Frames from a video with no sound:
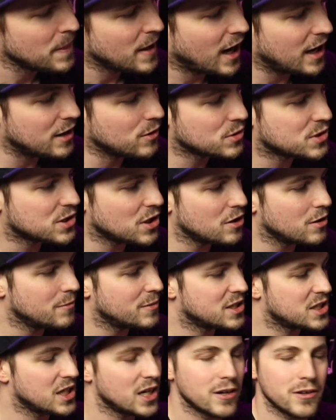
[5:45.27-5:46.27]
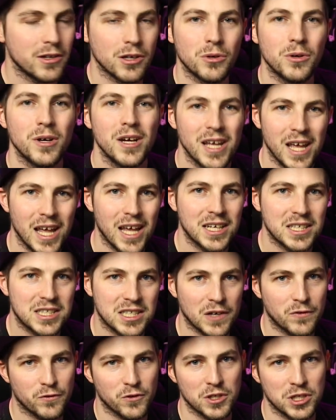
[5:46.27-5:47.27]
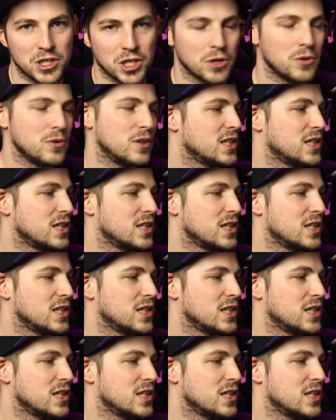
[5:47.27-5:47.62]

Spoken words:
and also the material is different too.